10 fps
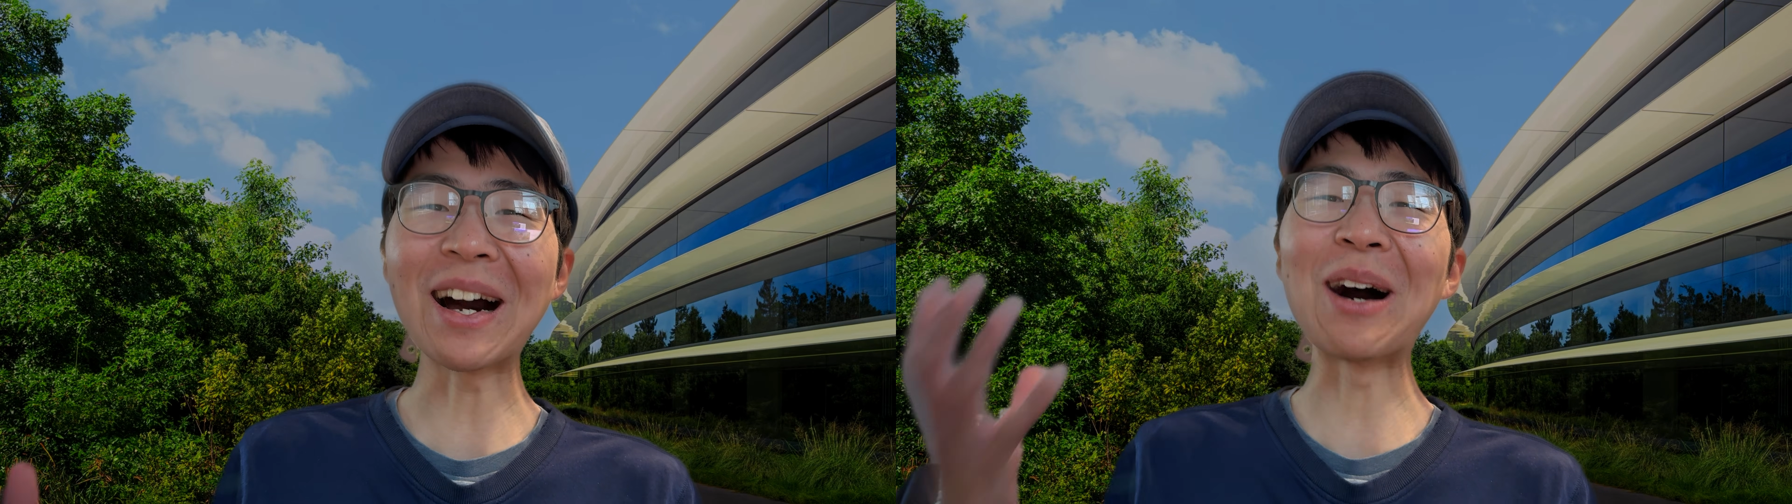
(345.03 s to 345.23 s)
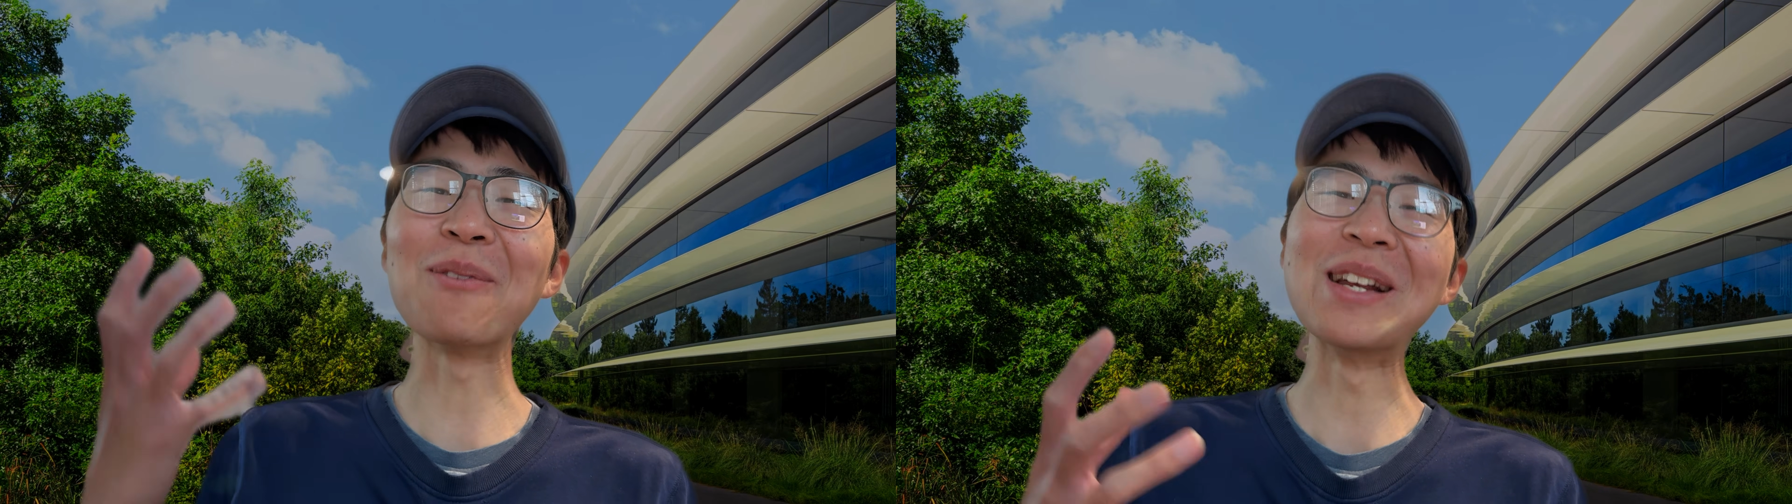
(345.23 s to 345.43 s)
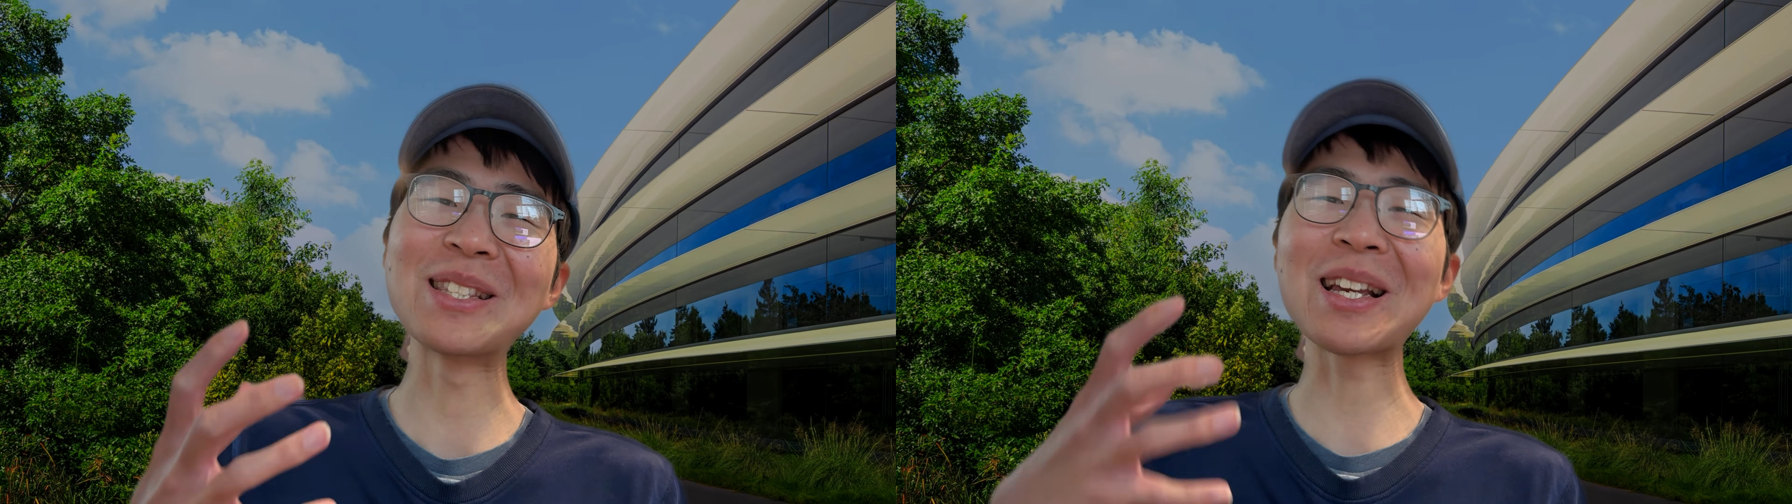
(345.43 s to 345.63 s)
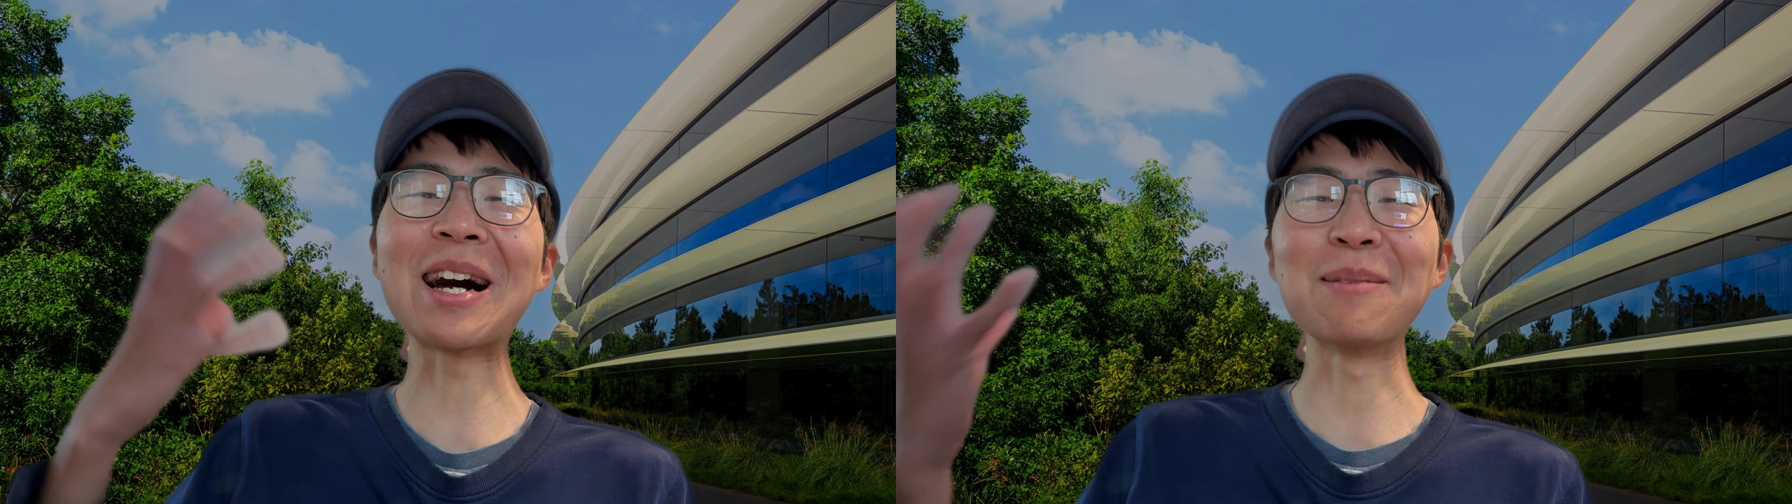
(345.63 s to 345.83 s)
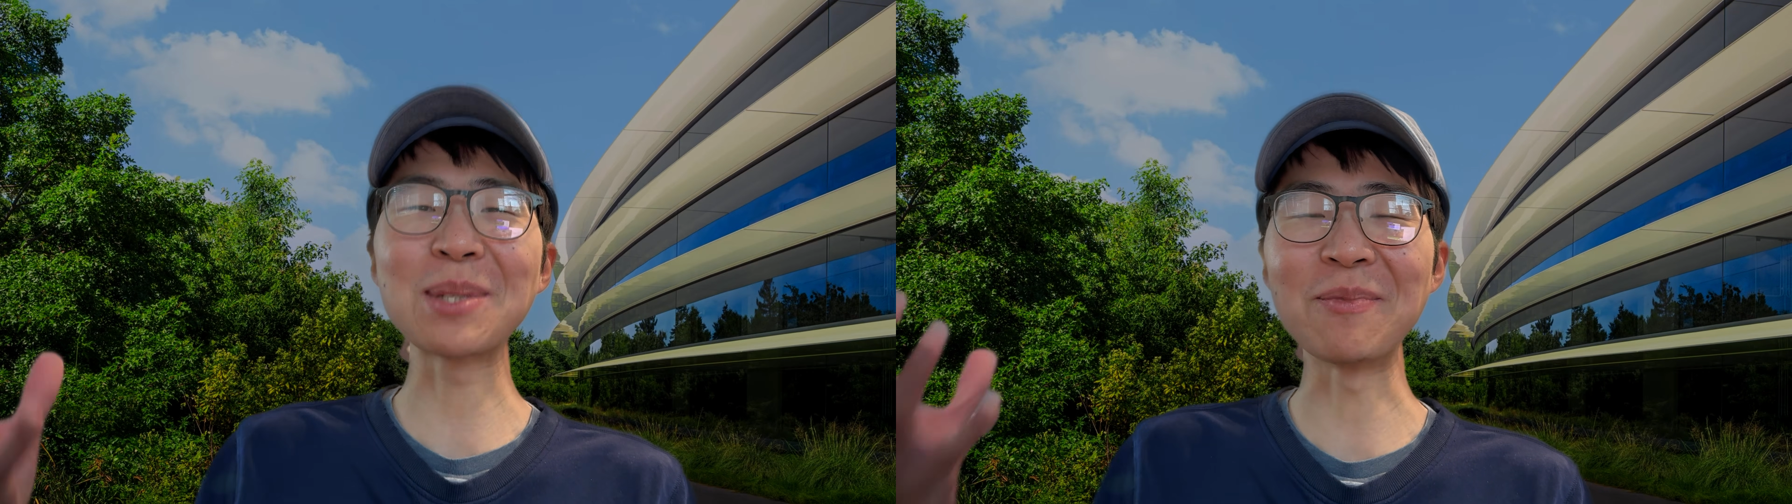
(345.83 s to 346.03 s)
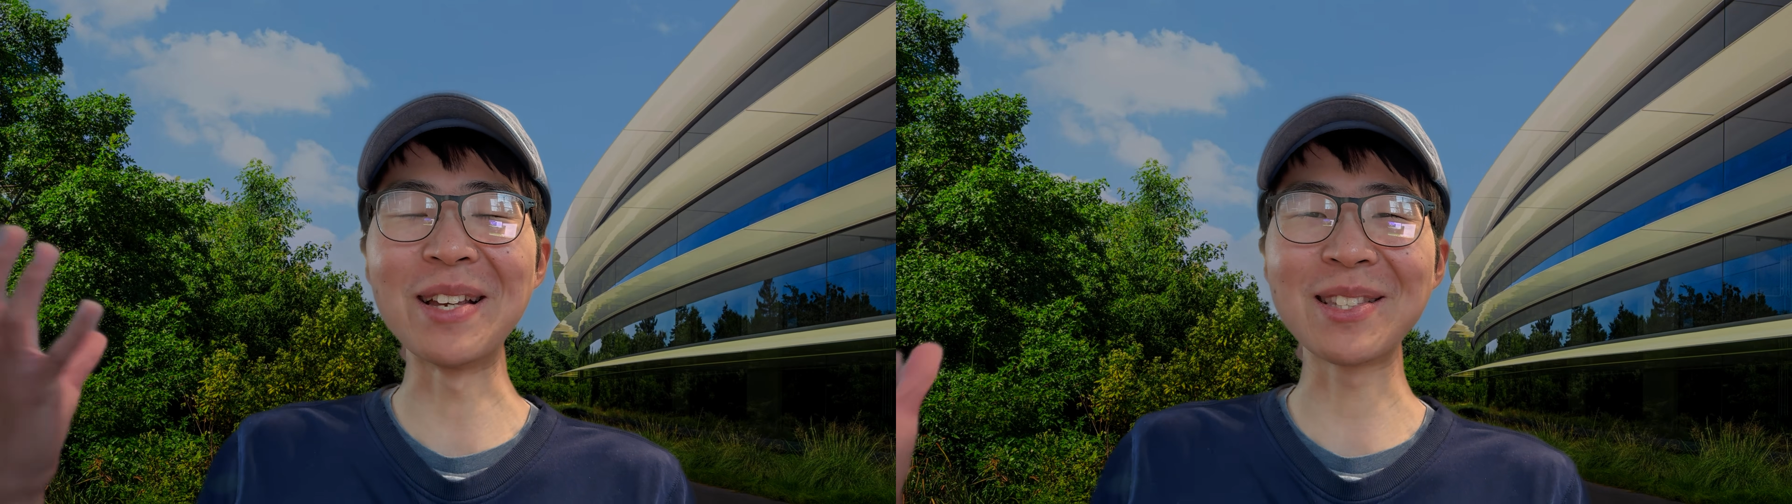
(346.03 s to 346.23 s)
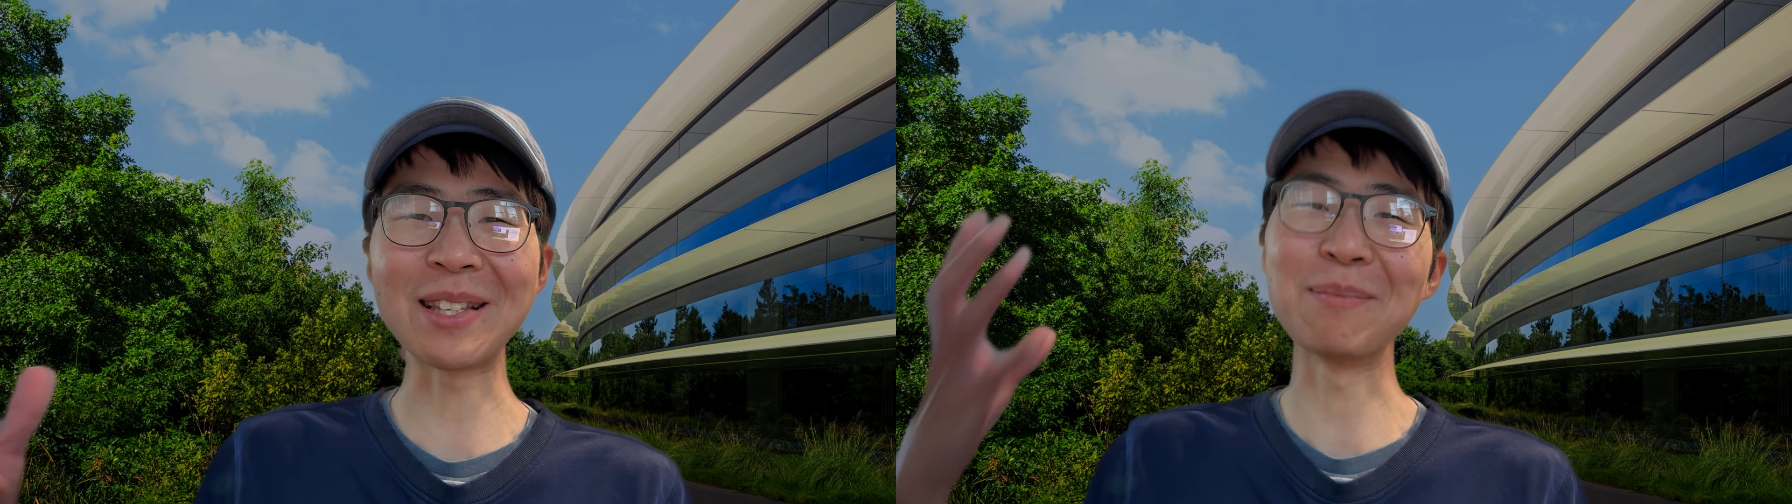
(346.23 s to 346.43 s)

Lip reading: always comes with some